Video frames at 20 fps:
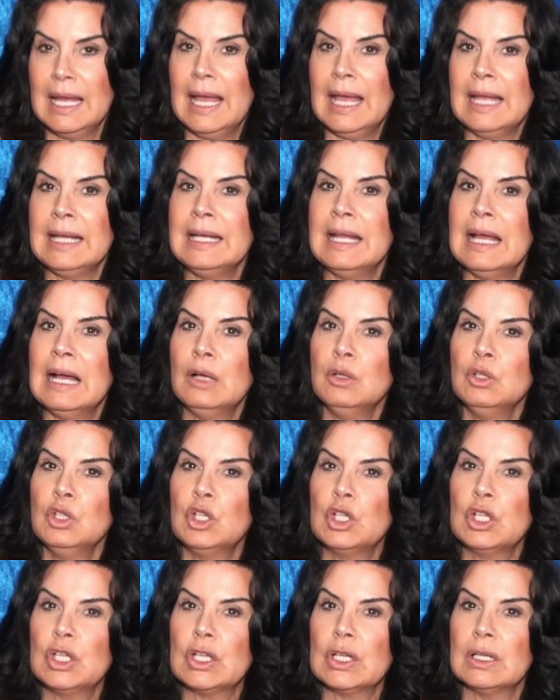And now
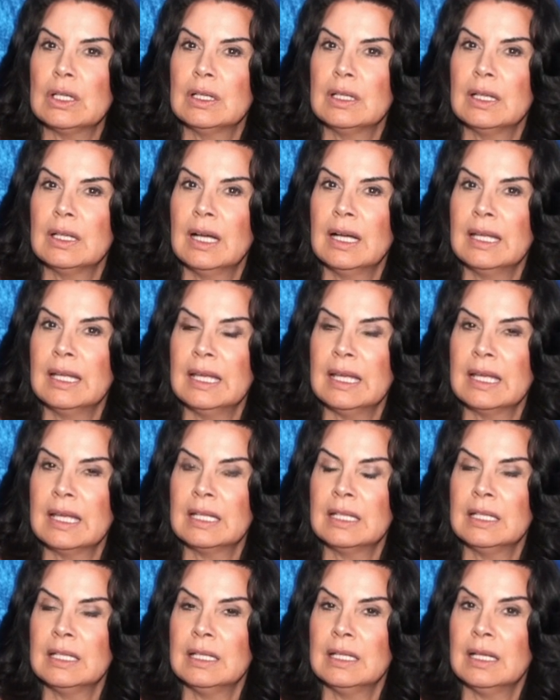look
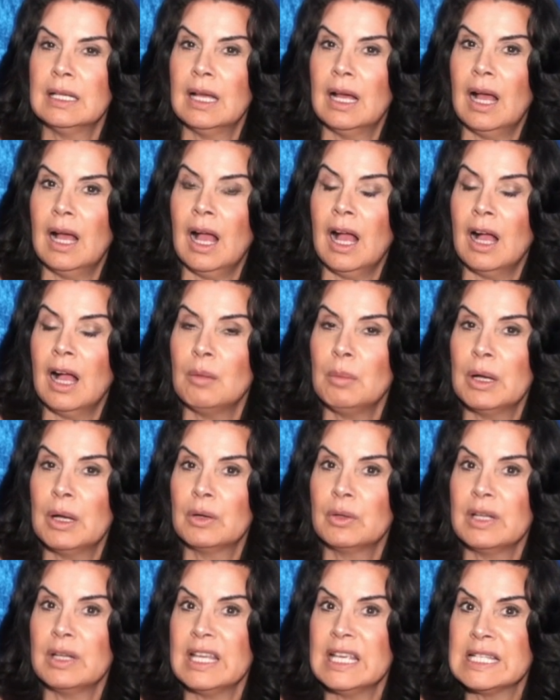again, how
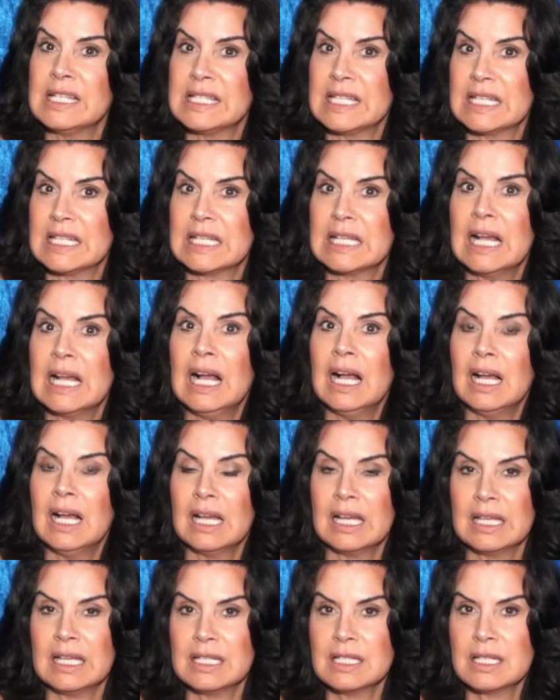about, is it
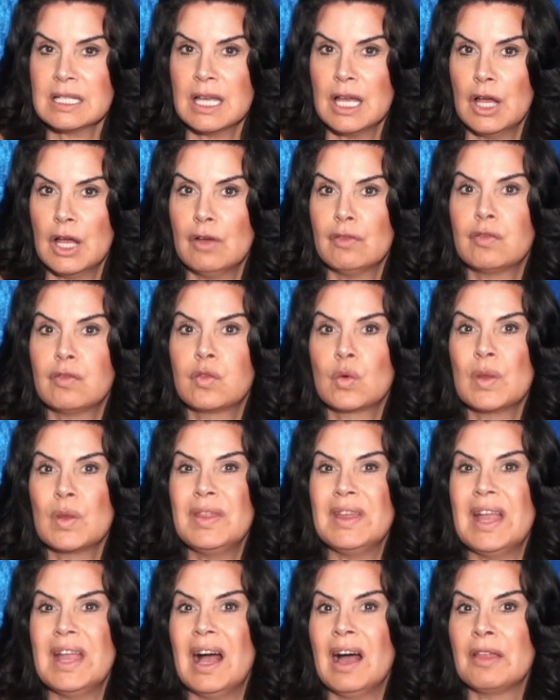kind for
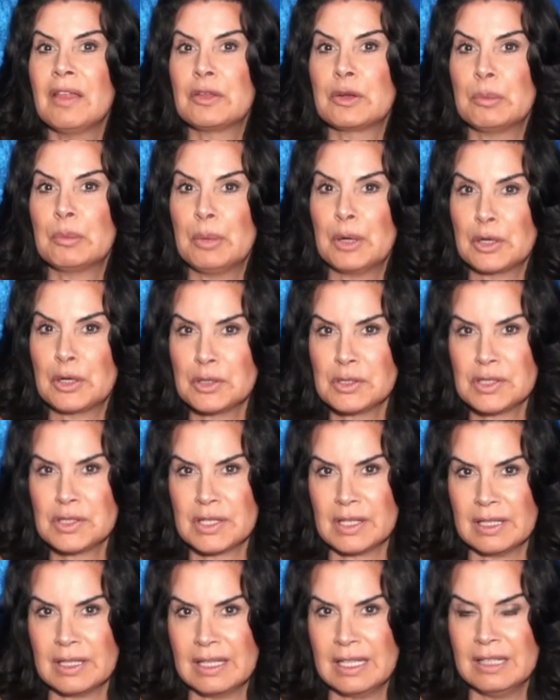the other
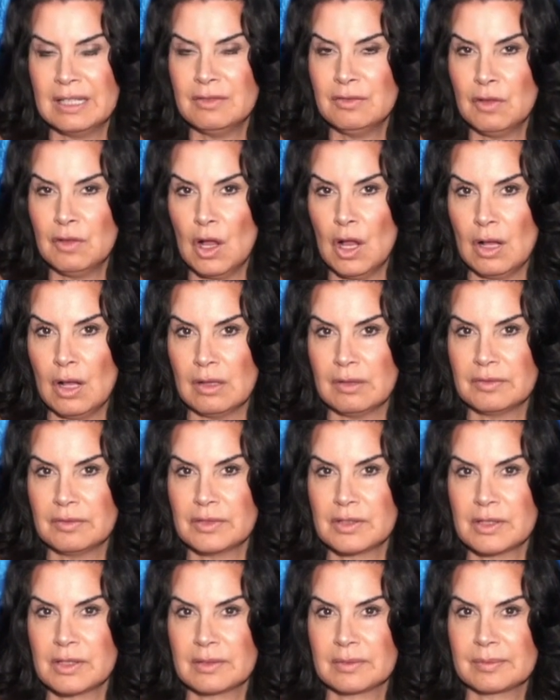person
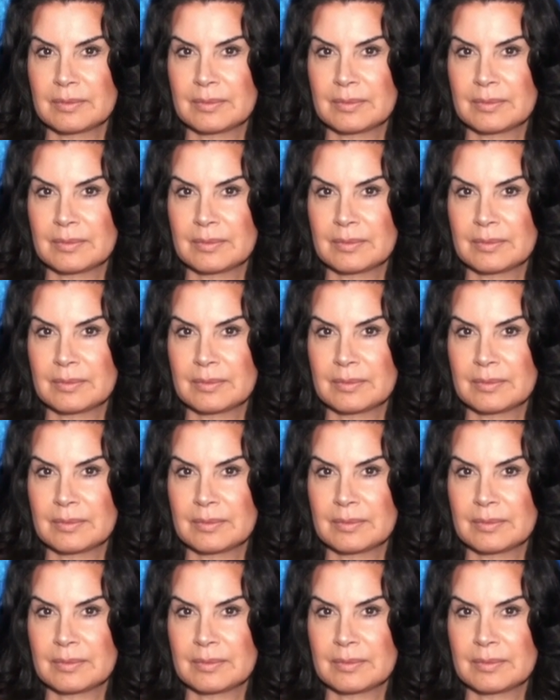involved?